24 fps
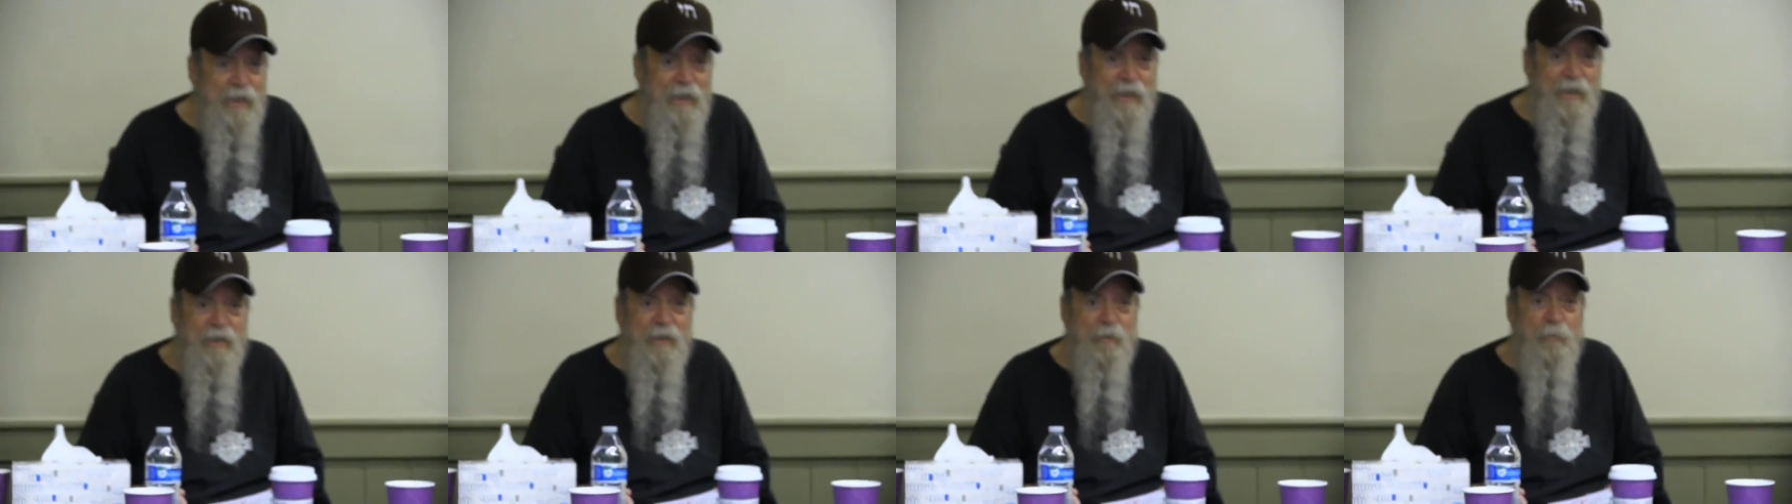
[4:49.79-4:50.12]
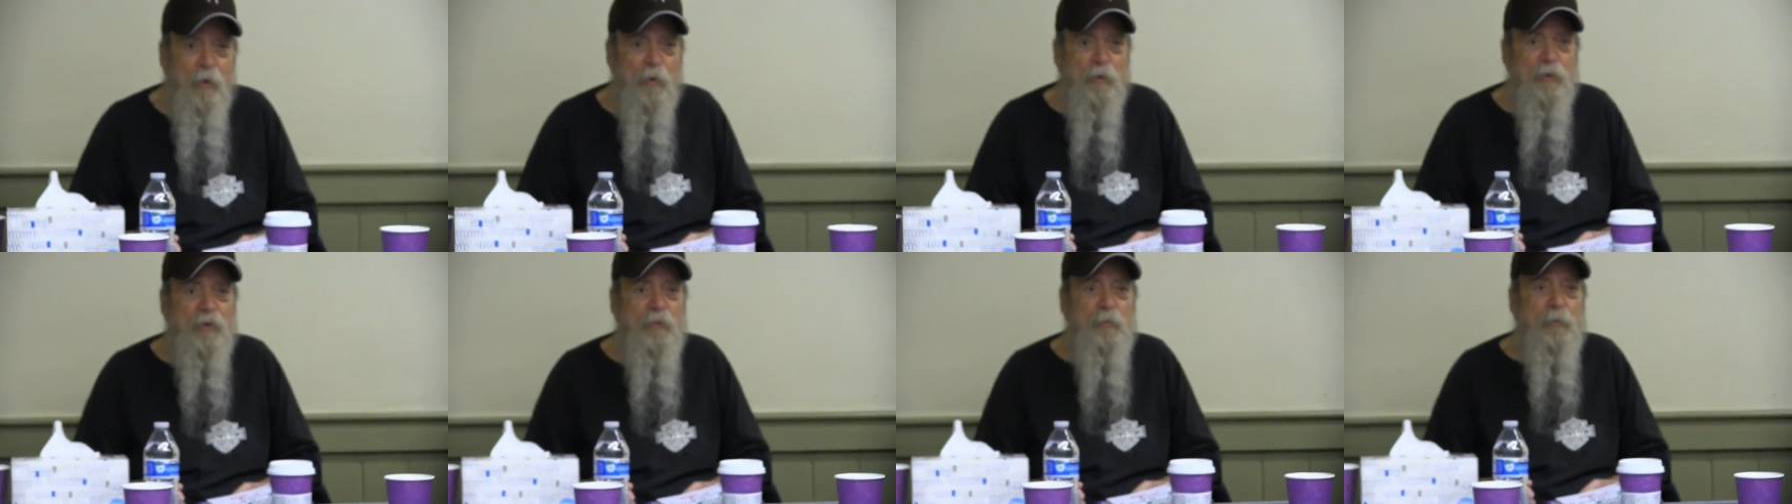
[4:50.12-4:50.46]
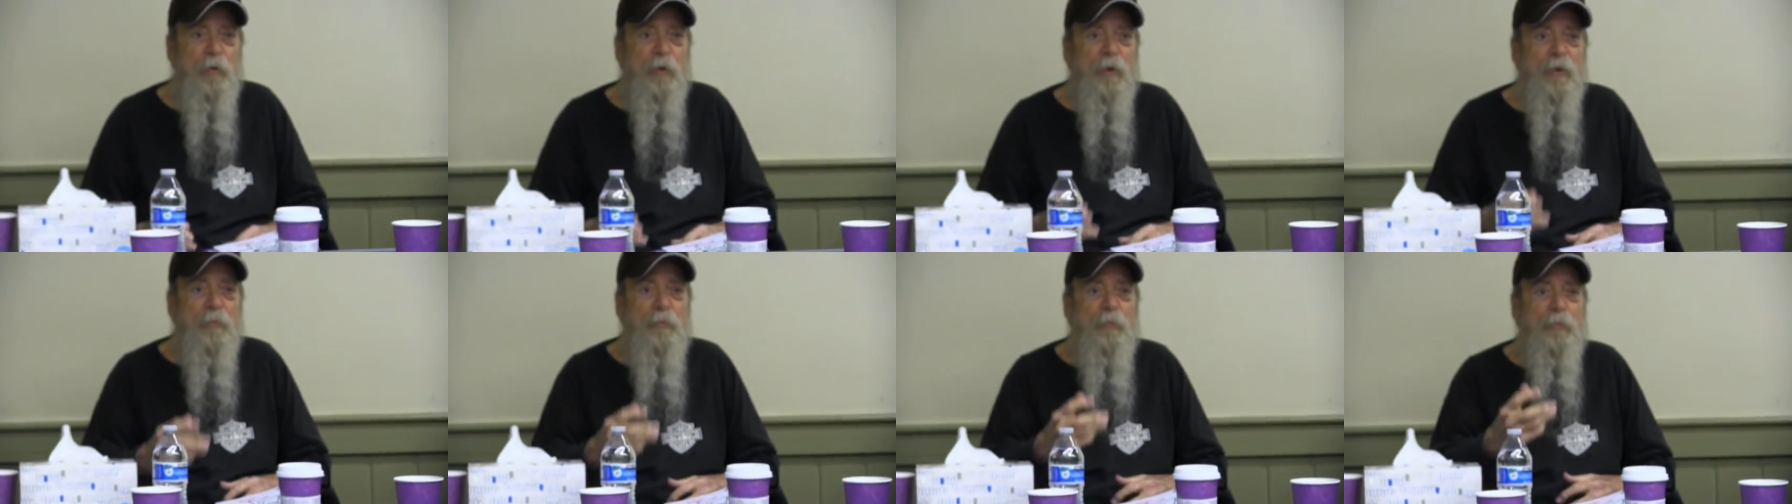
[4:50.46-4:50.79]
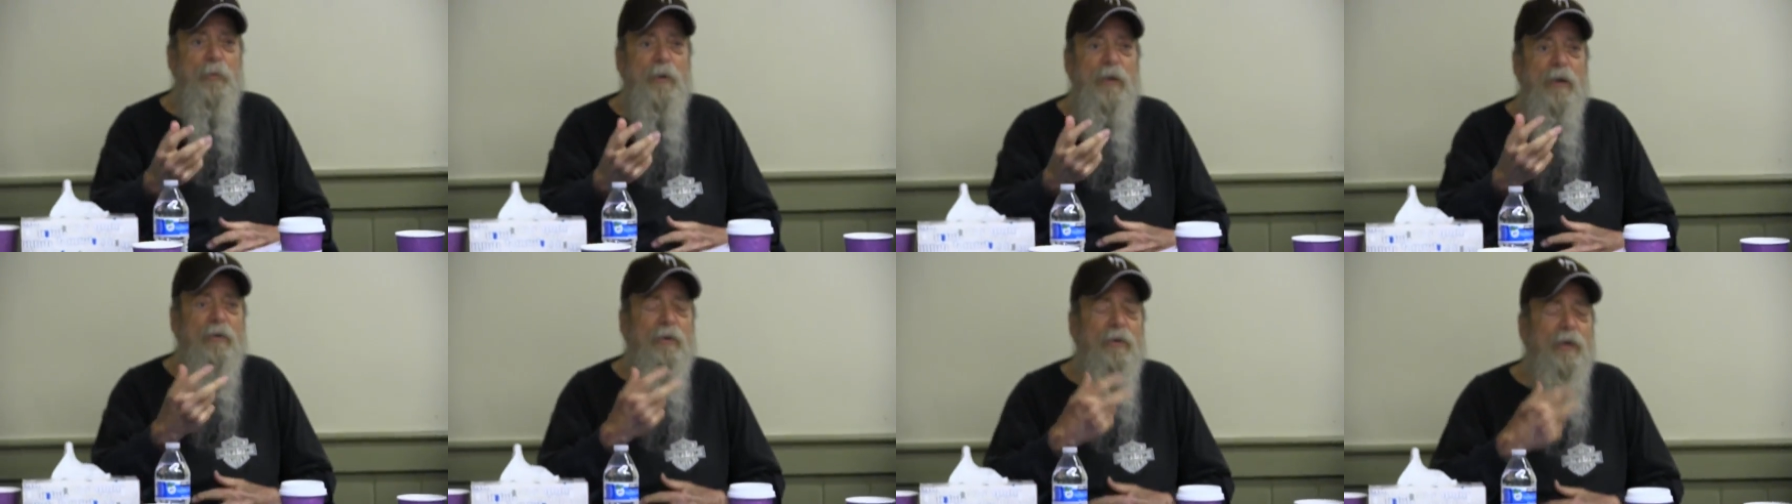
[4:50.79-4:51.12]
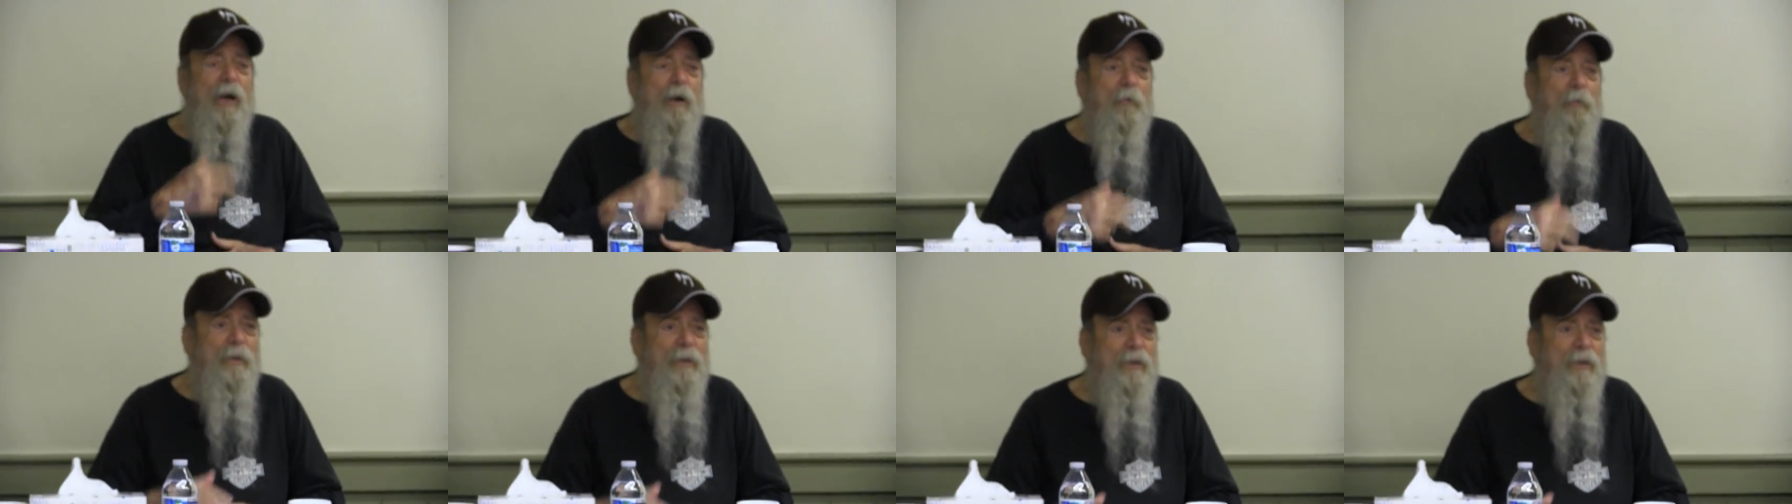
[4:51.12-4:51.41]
and the most important prayer in our